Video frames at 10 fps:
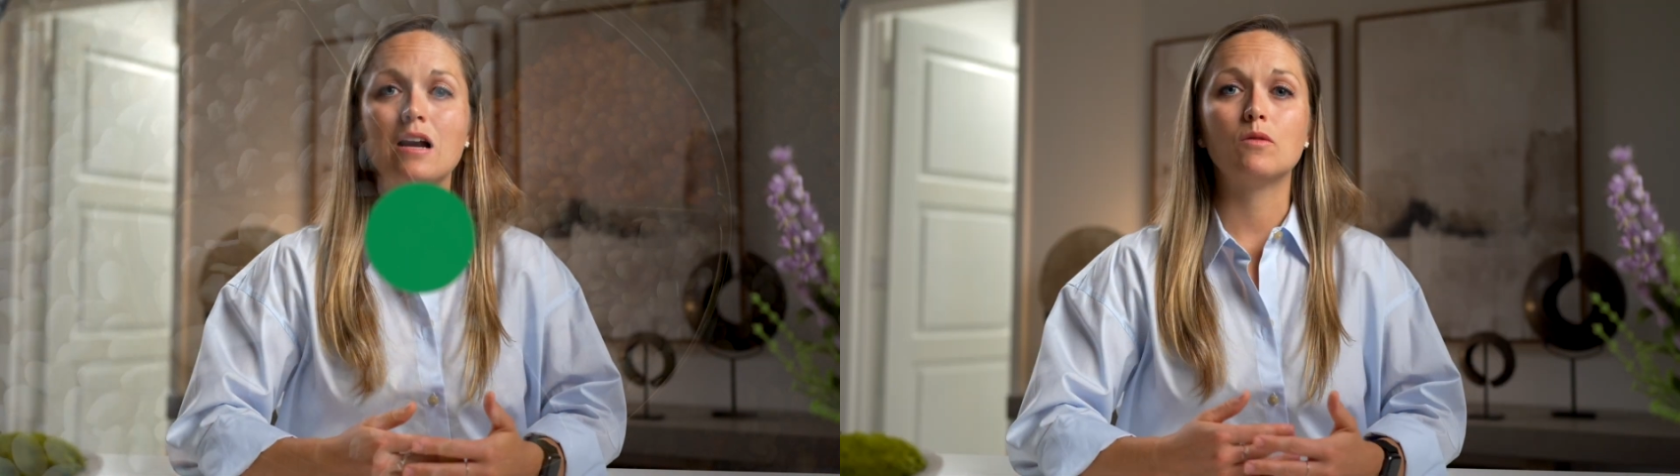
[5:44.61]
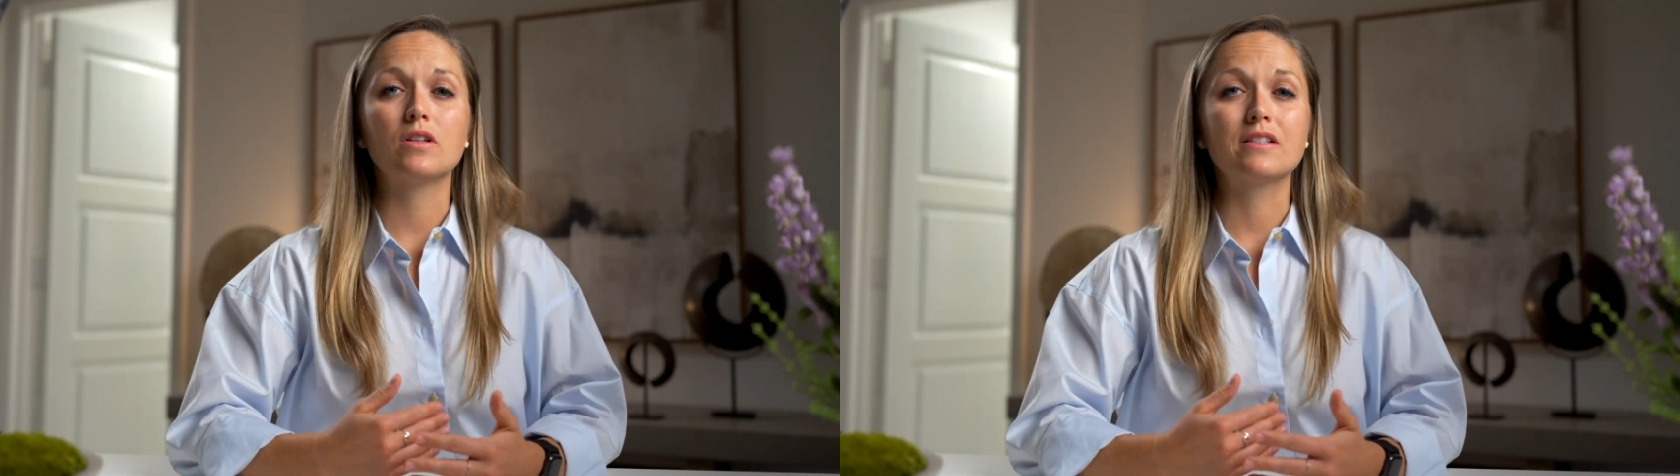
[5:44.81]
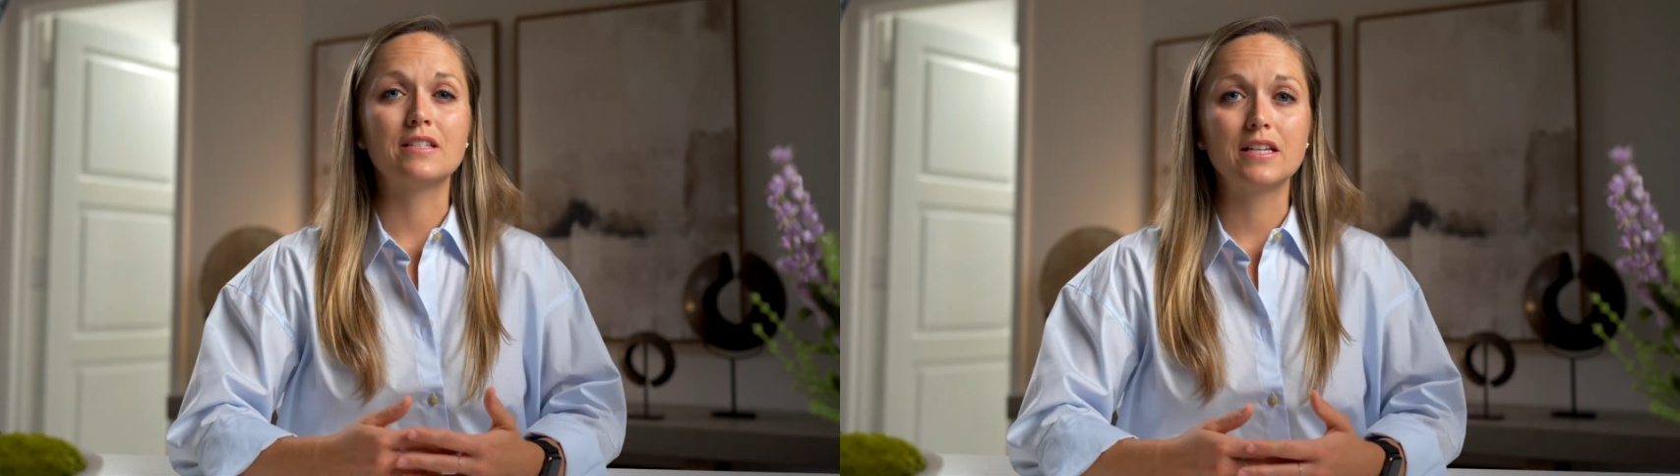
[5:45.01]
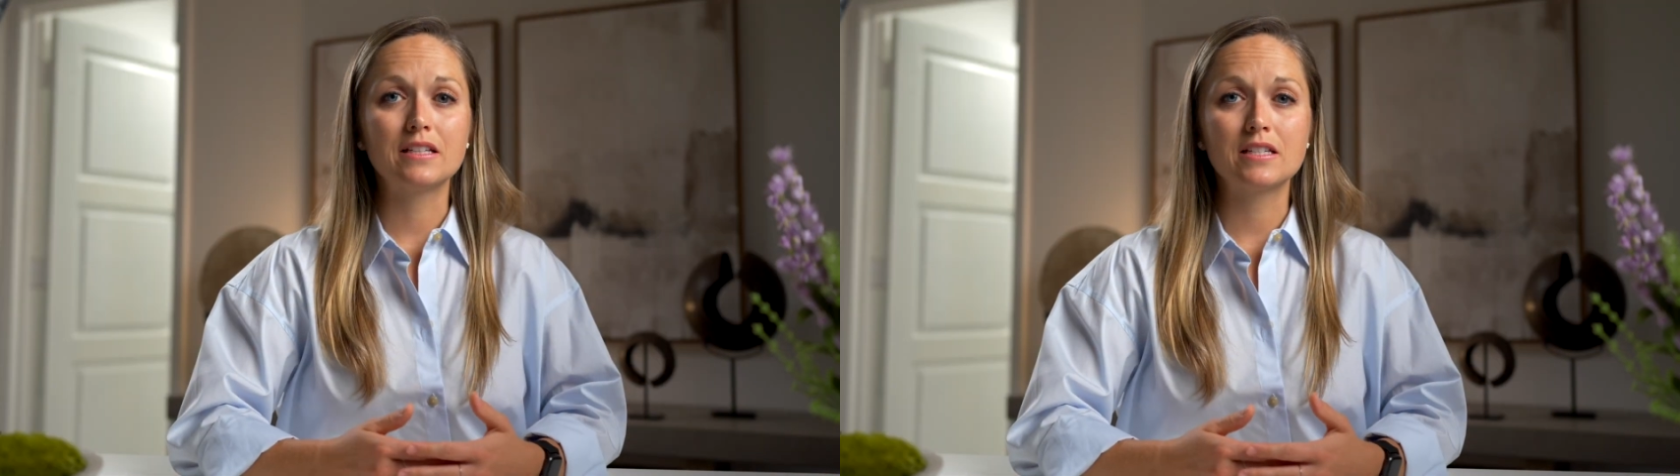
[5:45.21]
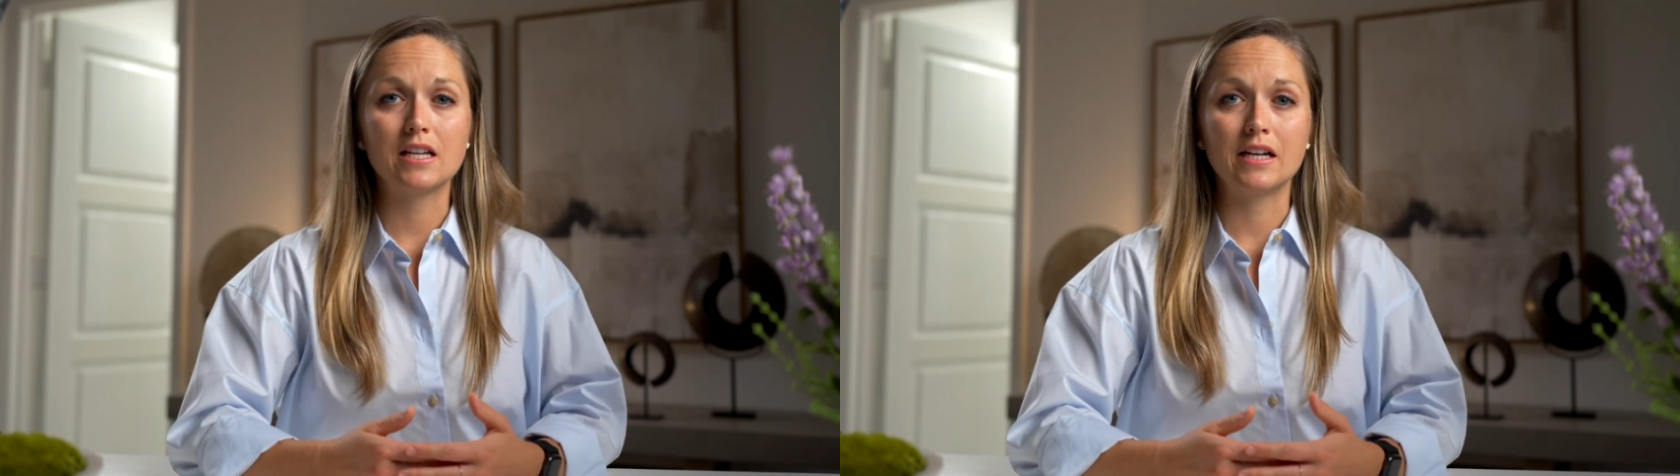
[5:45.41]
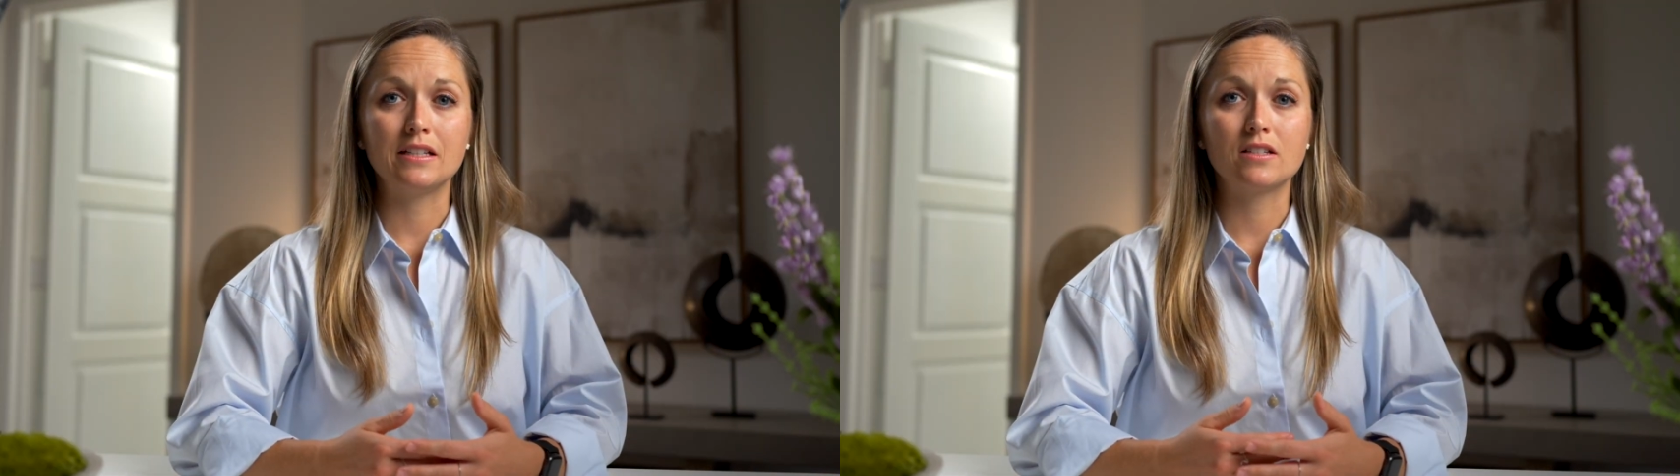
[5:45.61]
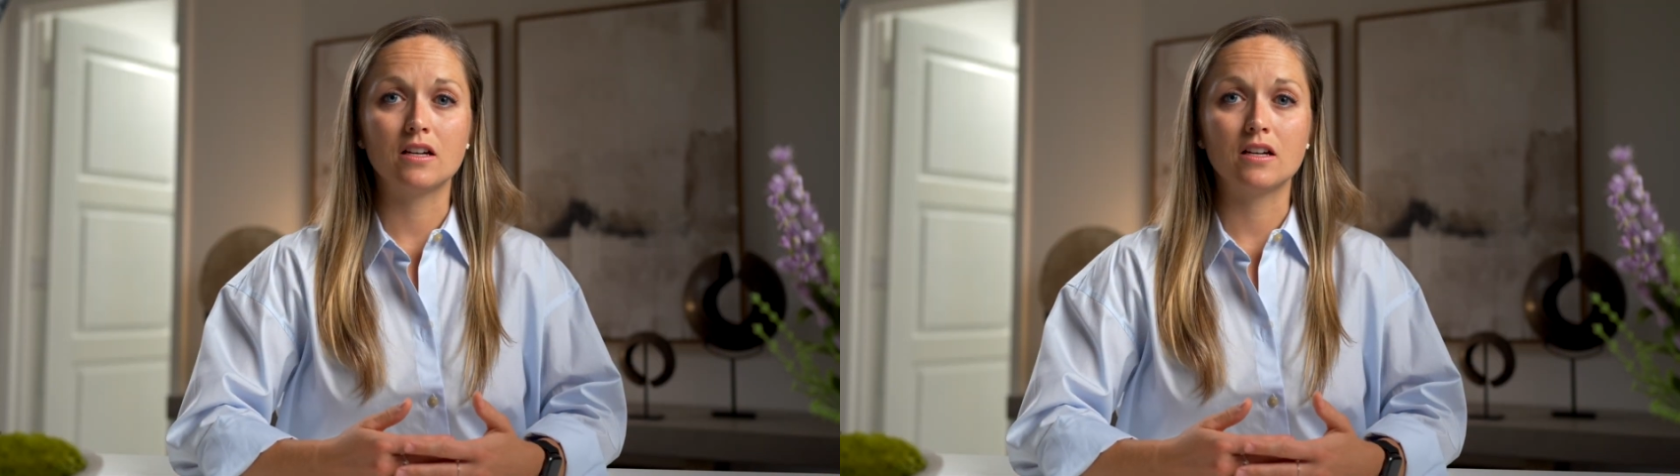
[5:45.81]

our 6 signs